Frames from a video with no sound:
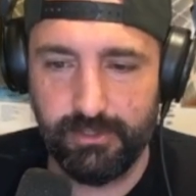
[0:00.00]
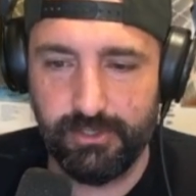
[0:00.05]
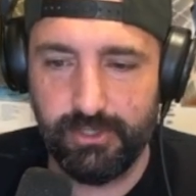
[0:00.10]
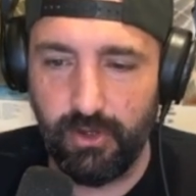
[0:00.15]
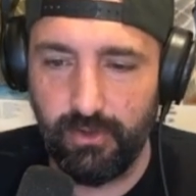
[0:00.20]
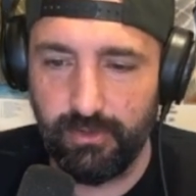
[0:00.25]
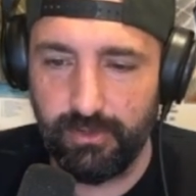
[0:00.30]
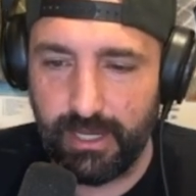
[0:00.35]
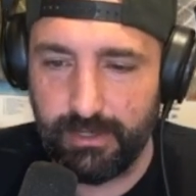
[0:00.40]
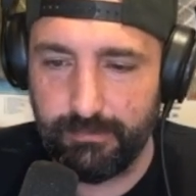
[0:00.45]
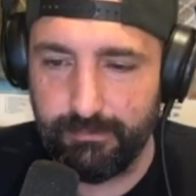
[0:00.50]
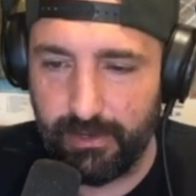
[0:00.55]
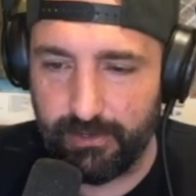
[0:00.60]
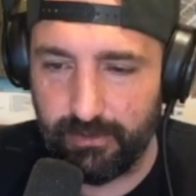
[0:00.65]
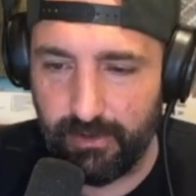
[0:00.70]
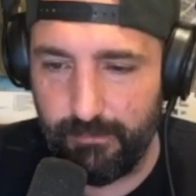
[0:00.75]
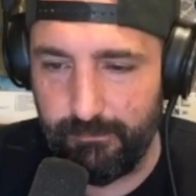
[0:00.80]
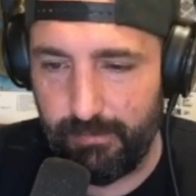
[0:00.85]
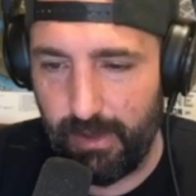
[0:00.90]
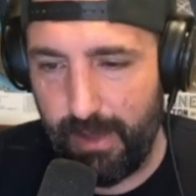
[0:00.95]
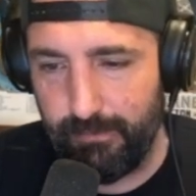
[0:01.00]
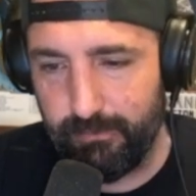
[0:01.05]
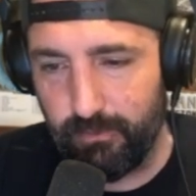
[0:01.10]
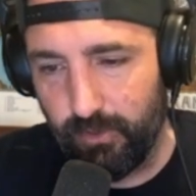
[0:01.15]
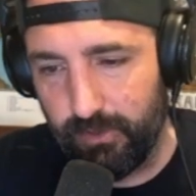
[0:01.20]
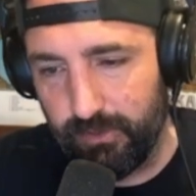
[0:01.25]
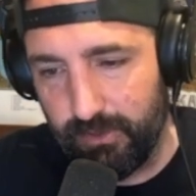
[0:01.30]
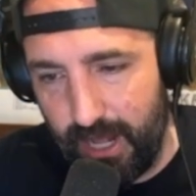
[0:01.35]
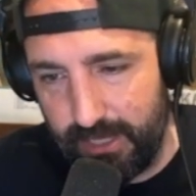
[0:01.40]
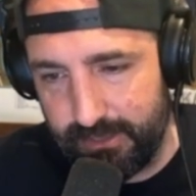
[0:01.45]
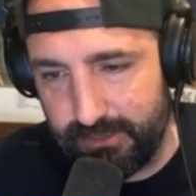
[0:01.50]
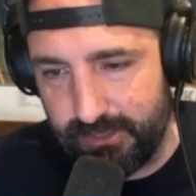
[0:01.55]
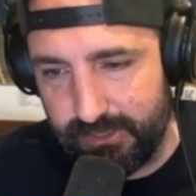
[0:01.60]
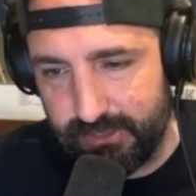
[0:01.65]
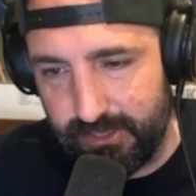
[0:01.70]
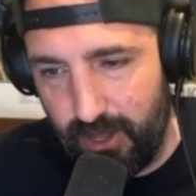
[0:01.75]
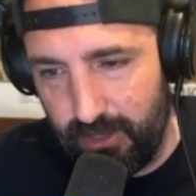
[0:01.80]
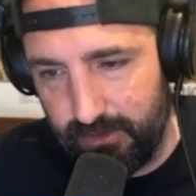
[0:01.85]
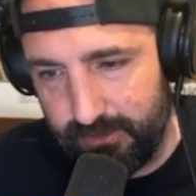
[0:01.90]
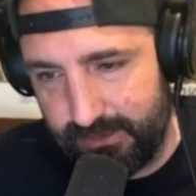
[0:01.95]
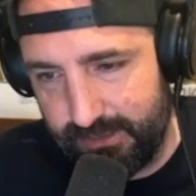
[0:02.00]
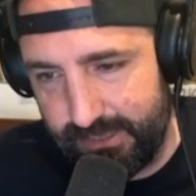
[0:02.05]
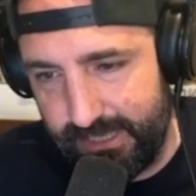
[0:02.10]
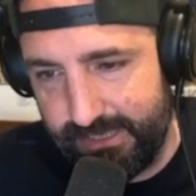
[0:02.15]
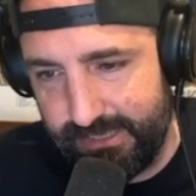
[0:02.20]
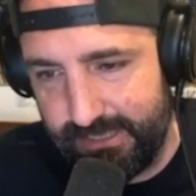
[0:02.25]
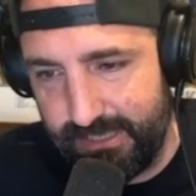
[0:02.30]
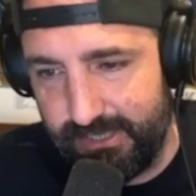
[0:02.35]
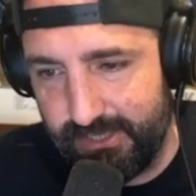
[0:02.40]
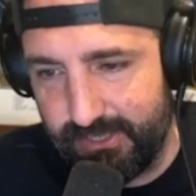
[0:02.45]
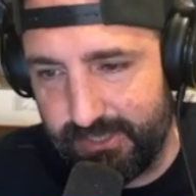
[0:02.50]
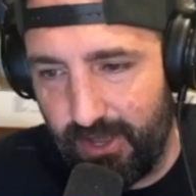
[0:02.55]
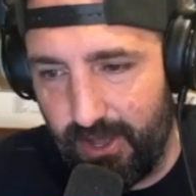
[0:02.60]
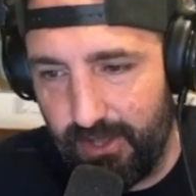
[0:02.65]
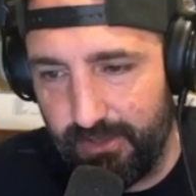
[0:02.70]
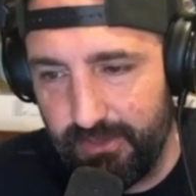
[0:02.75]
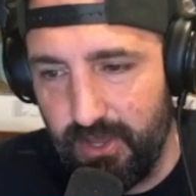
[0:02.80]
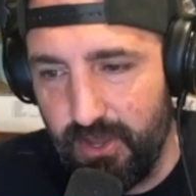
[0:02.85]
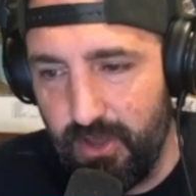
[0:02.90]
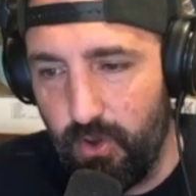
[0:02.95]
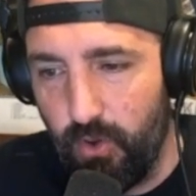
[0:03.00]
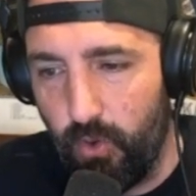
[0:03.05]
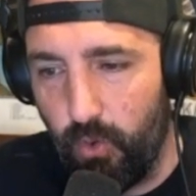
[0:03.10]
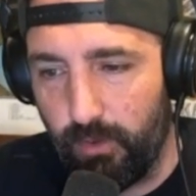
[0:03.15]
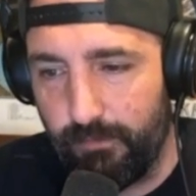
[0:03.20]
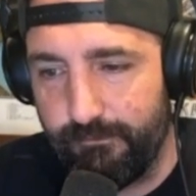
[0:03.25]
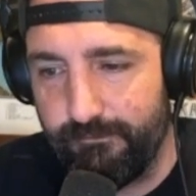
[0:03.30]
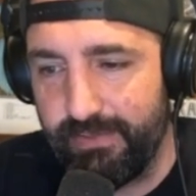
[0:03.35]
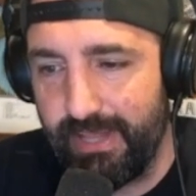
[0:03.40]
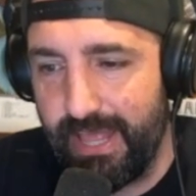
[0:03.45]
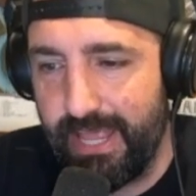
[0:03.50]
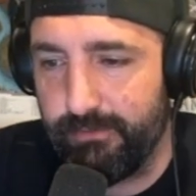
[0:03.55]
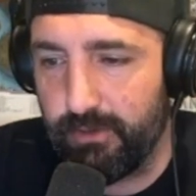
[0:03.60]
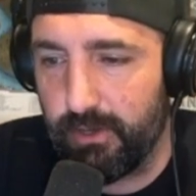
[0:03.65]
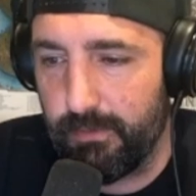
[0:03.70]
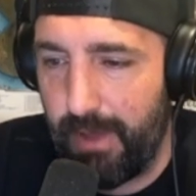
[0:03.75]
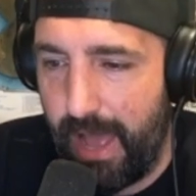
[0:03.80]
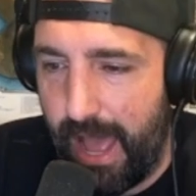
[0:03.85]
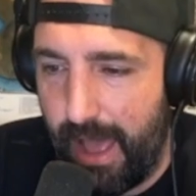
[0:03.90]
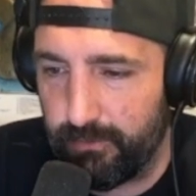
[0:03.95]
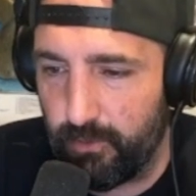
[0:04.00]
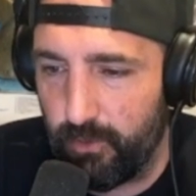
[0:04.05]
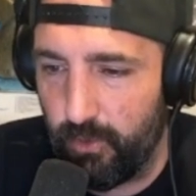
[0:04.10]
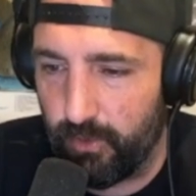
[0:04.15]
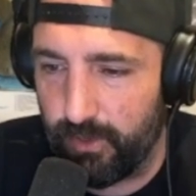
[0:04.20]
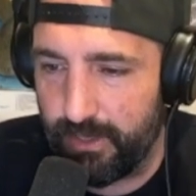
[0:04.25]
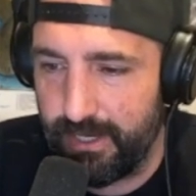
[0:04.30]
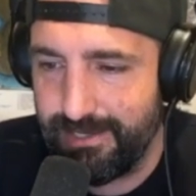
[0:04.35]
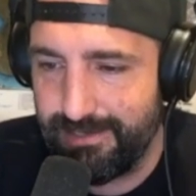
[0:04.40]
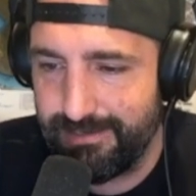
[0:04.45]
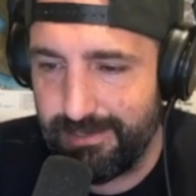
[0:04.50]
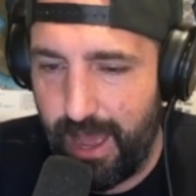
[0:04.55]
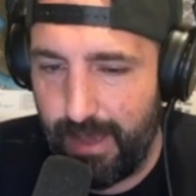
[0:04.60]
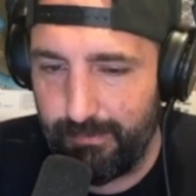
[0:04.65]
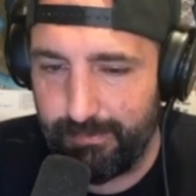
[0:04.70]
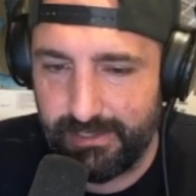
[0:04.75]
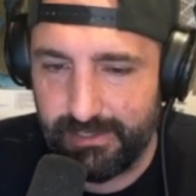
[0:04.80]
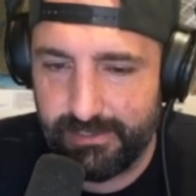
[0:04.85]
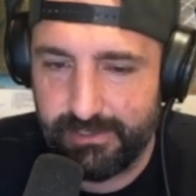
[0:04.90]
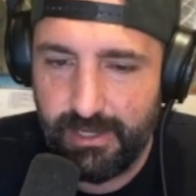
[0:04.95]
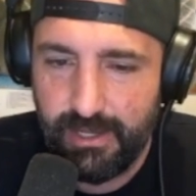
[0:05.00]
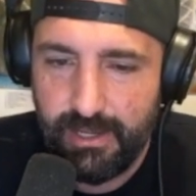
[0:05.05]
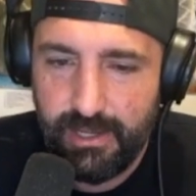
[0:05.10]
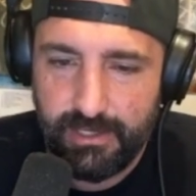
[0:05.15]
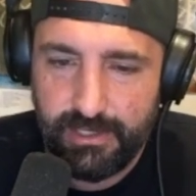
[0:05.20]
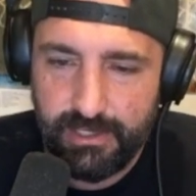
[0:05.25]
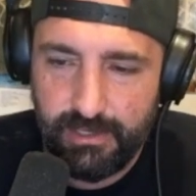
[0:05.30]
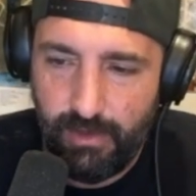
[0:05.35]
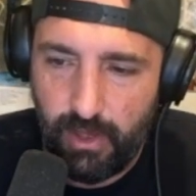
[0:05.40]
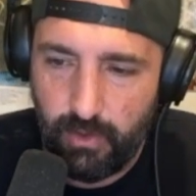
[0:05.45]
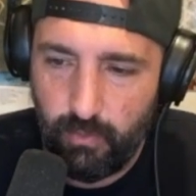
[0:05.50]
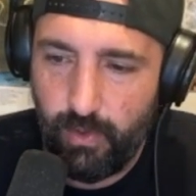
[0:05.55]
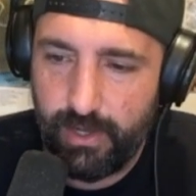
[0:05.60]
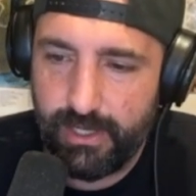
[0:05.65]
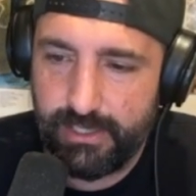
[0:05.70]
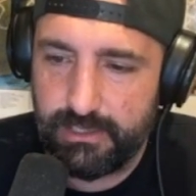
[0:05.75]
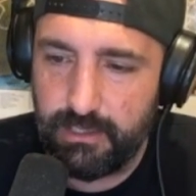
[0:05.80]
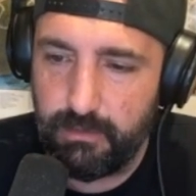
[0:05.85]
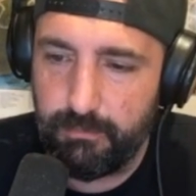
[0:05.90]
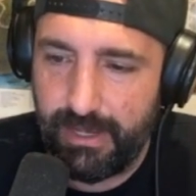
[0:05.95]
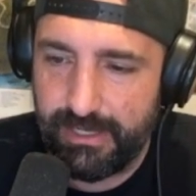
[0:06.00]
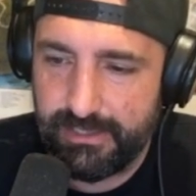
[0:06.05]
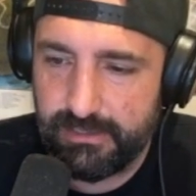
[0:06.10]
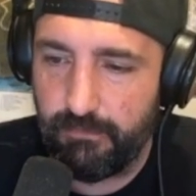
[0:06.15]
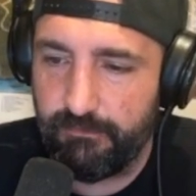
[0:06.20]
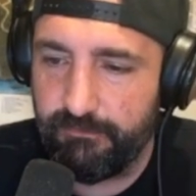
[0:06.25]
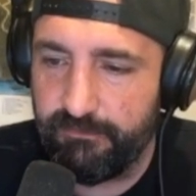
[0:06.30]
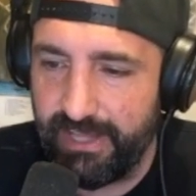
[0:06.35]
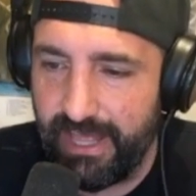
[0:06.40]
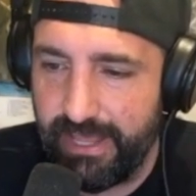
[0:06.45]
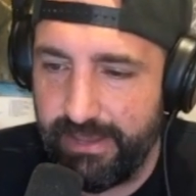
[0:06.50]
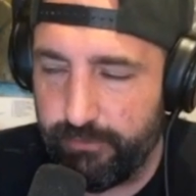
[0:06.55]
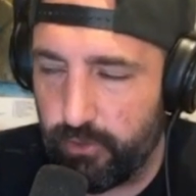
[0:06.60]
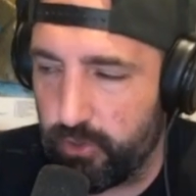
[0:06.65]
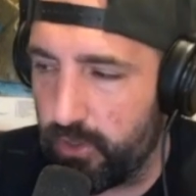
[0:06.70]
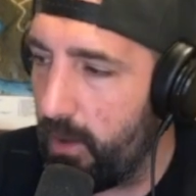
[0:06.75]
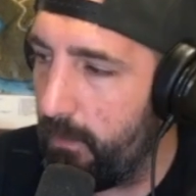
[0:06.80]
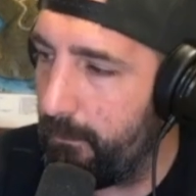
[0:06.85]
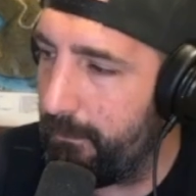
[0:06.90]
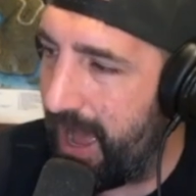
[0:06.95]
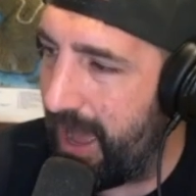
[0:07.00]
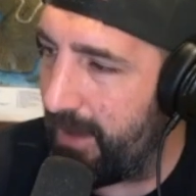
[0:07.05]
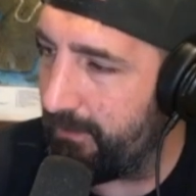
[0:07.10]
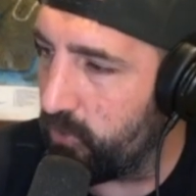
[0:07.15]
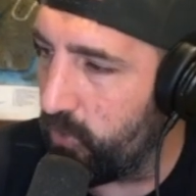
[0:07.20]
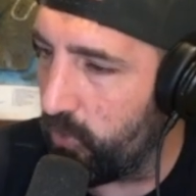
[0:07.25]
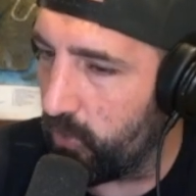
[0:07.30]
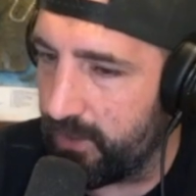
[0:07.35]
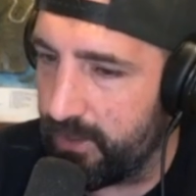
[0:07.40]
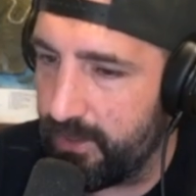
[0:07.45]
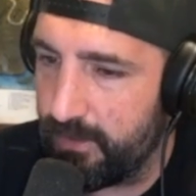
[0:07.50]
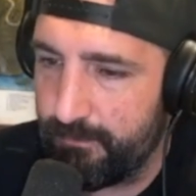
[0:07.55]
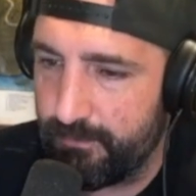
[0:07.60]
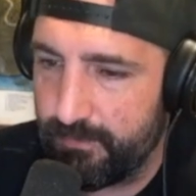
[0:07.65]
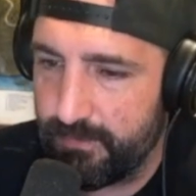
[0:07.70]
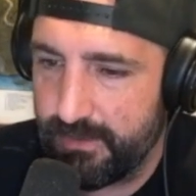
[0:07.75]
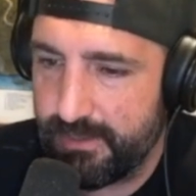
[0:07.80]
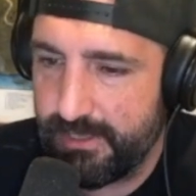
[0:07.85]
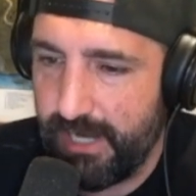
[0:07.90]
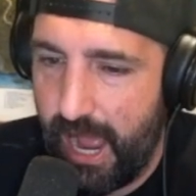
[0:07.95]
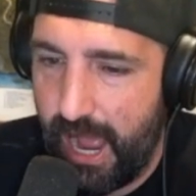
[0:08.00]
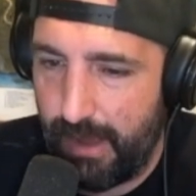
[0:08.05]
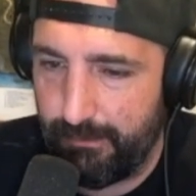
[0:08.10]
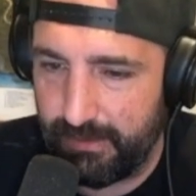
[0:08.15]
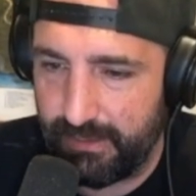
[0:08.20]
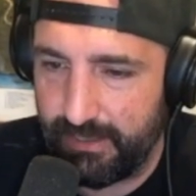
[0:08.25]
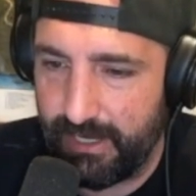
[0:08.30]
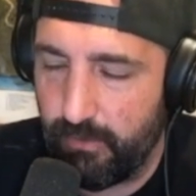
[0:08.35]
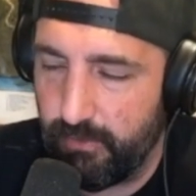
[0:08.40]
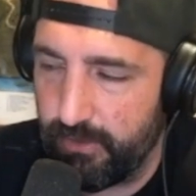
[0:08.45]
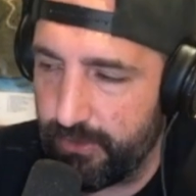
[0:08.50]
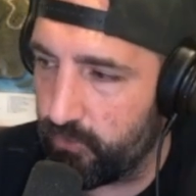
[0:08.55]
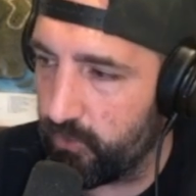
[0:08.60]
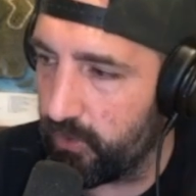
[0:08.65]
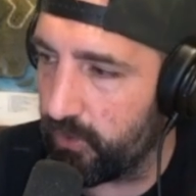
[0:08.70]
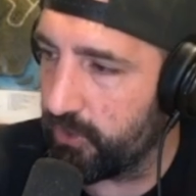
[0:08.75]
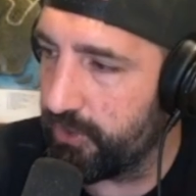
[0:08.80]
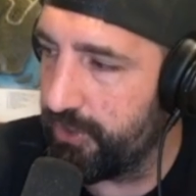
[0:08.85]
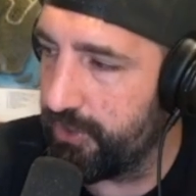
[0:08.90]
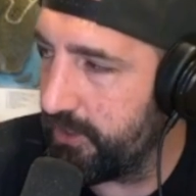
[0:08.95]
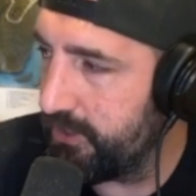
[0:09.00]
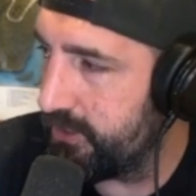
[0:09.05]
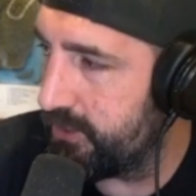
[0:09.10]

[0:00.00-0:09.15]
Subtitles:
Don't like butter on popcorn. Lots of salt, seasoning salt, or flavored popcorn toppings. Yvonne, what is the best flavored popcorn topping? I went through a good